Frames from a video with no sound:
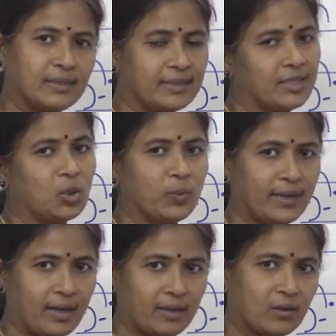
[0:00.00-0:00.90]
Downward
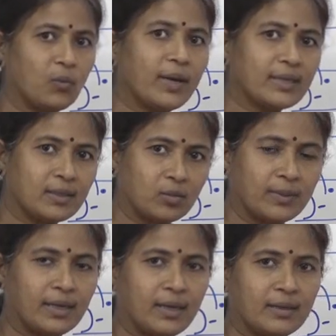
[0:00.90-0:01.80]
R. Why
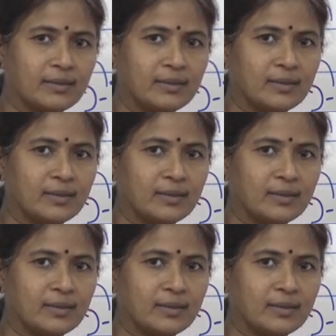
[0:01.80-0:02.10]
downward R?